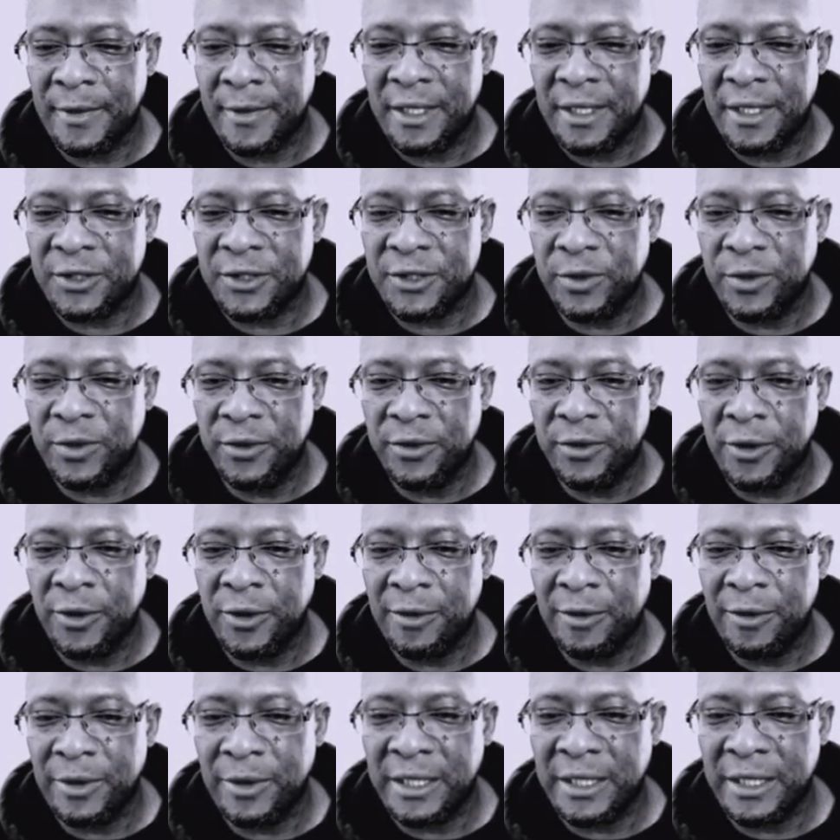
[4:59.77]
Gets rid of the
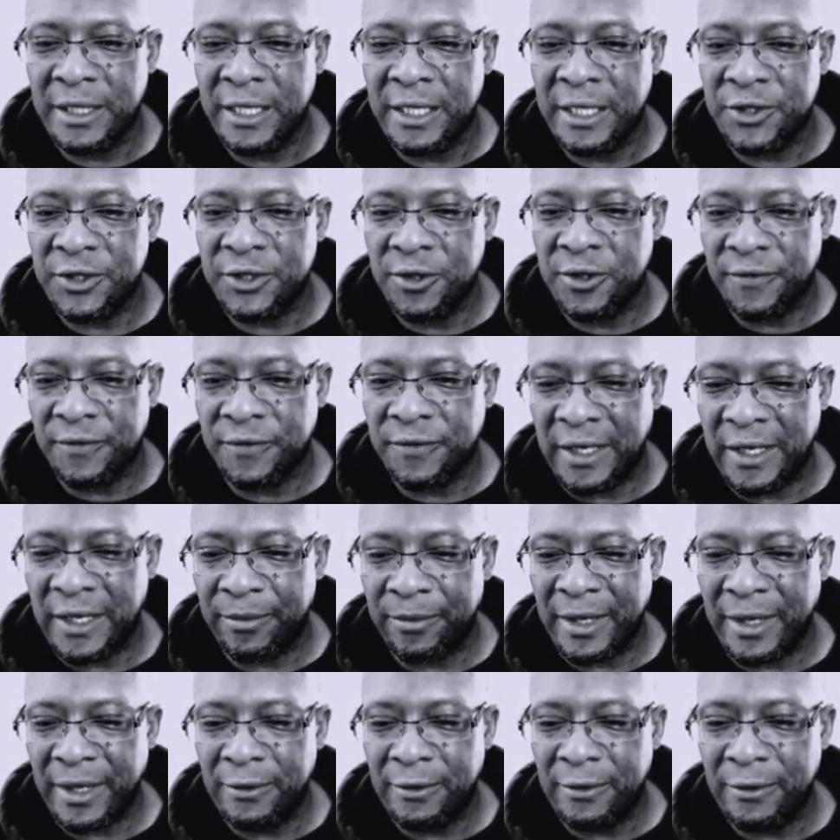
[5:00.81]
complication of
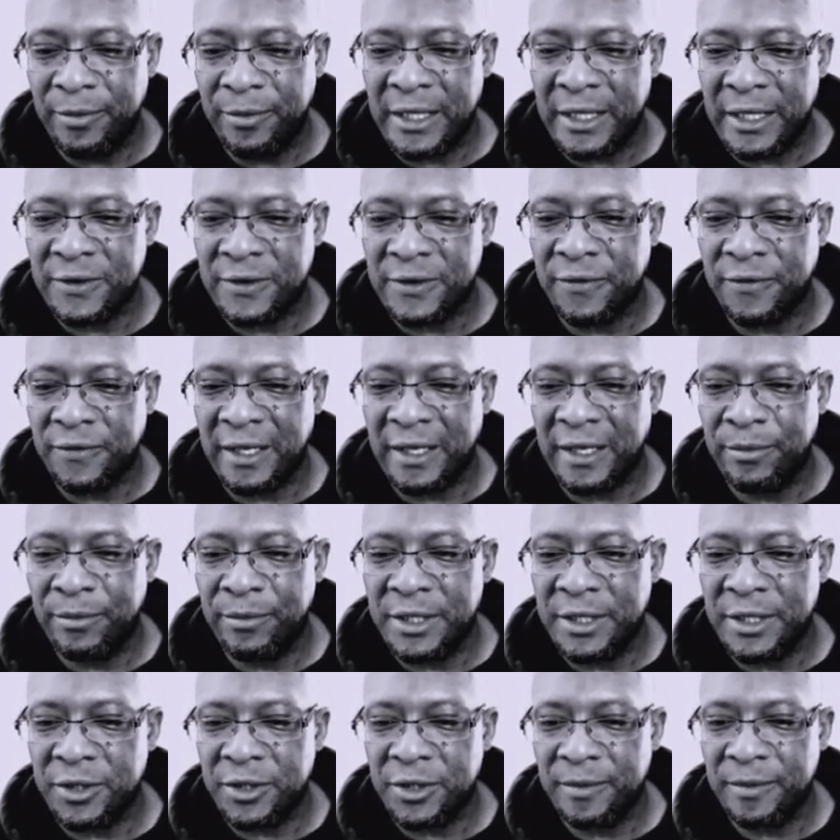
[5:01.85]
that power base of that
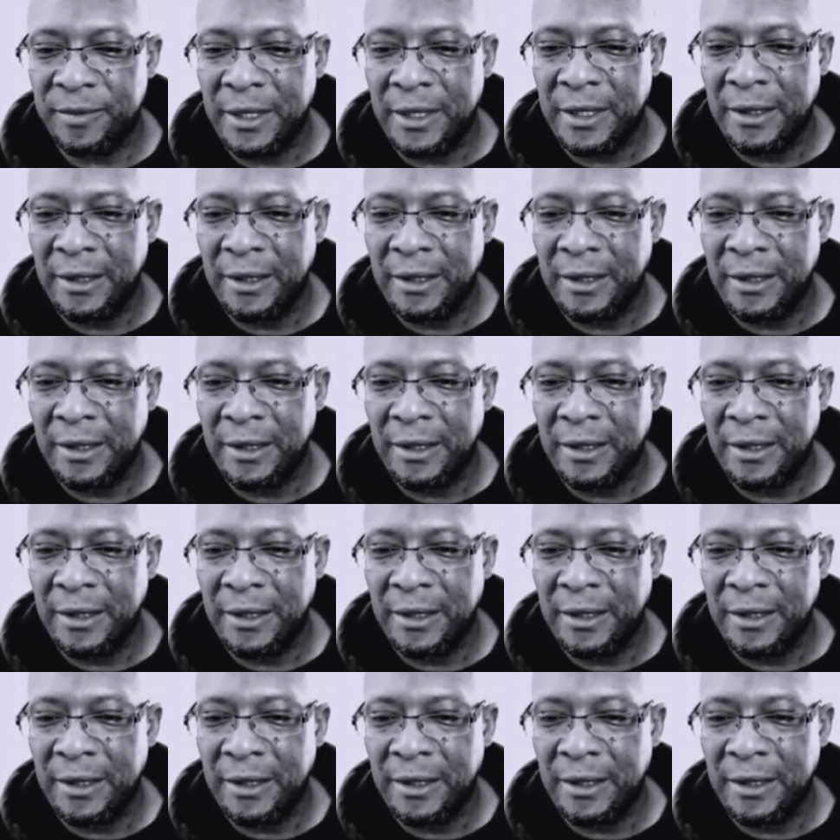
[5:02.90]
bishop.